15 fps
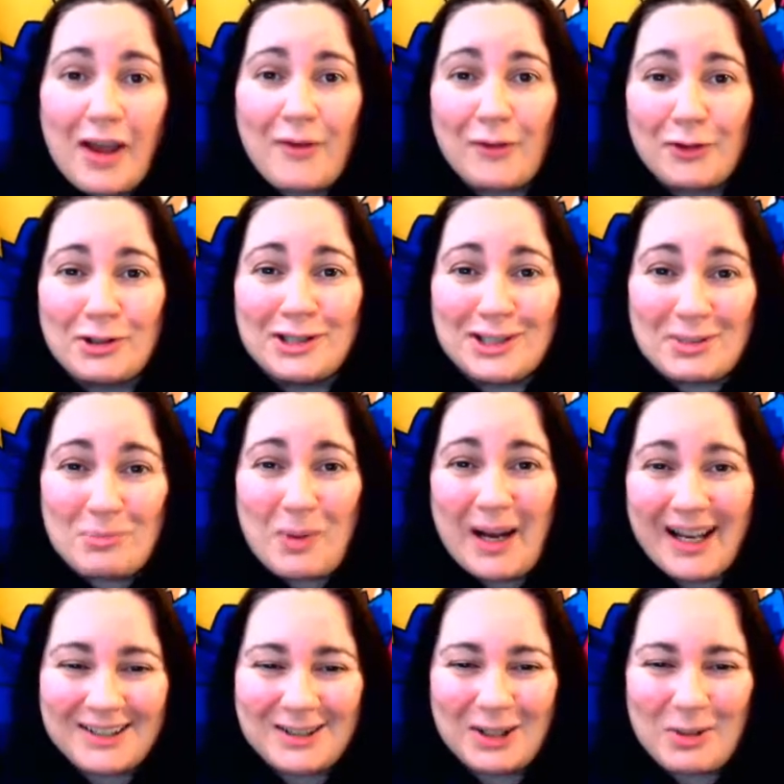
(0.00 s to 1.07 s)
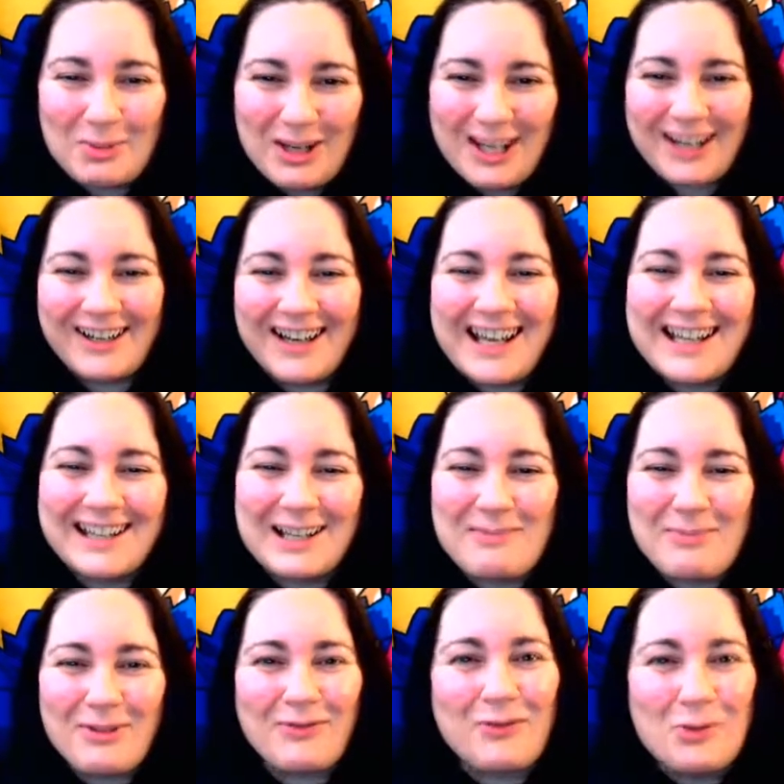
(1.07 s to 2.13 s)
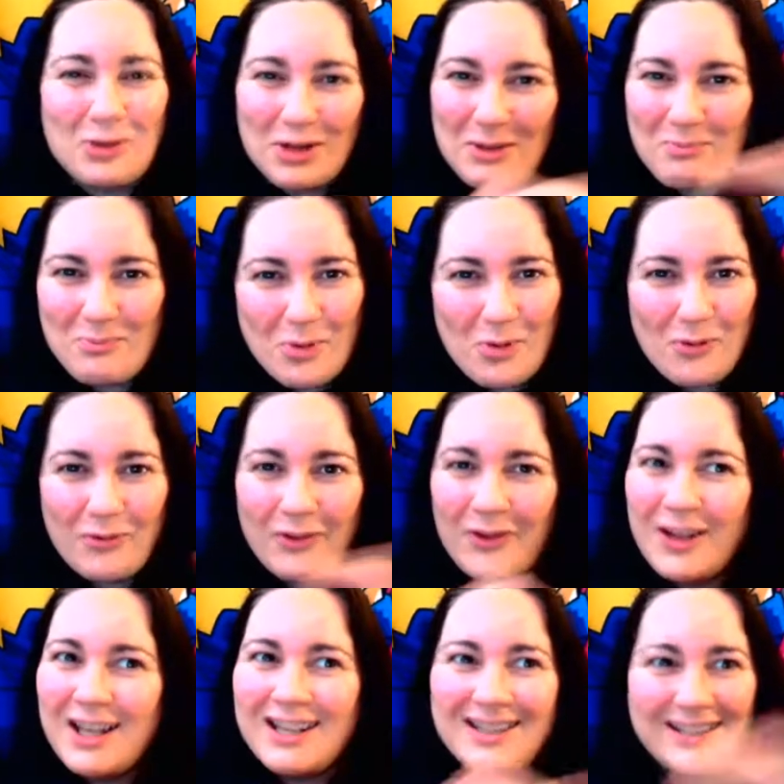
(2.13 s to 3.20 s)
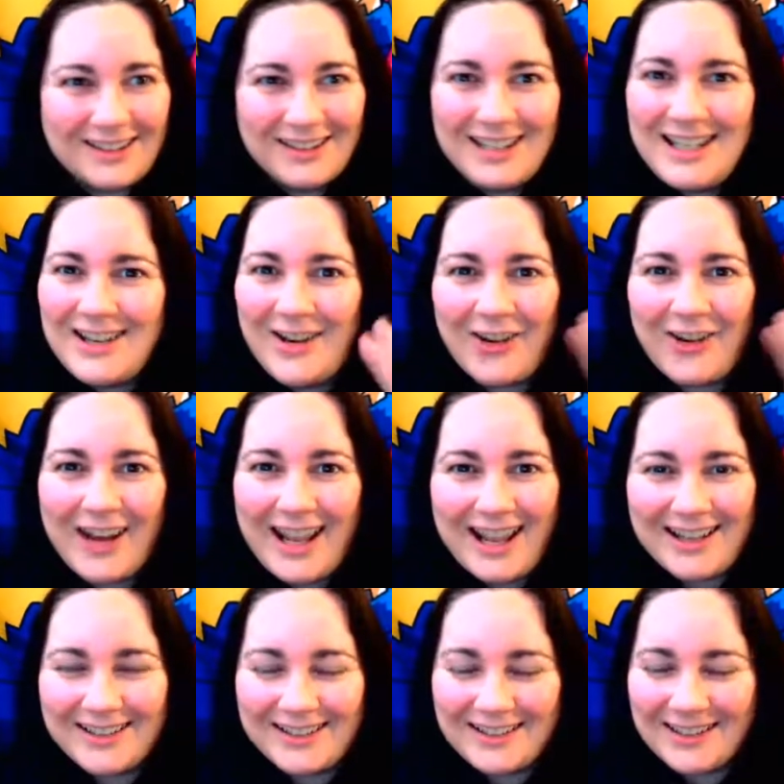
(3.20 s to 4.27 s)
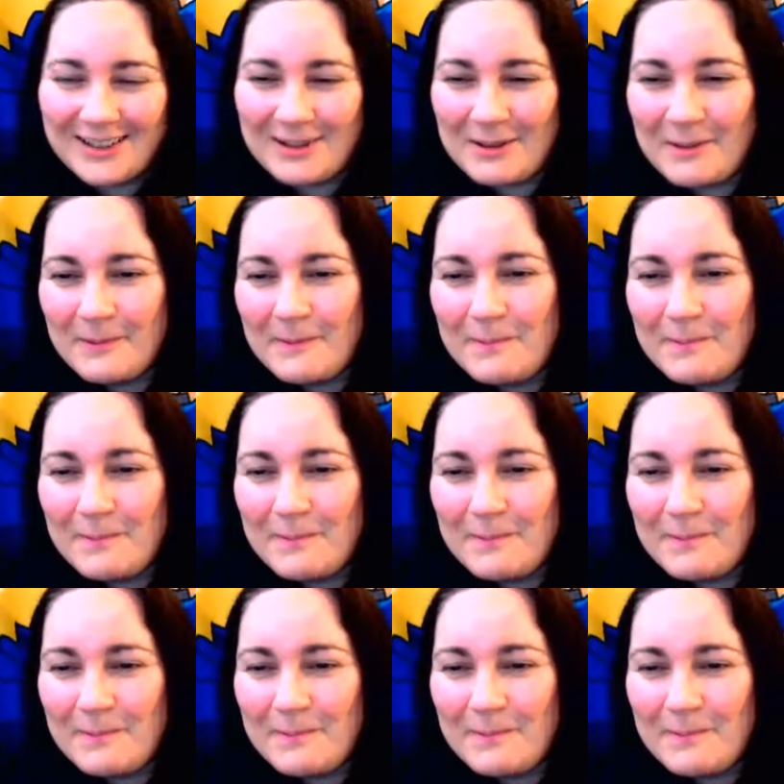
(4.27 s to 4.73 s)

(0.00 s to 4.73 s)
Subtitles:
everything's backed up correctly before you move, delete or anything.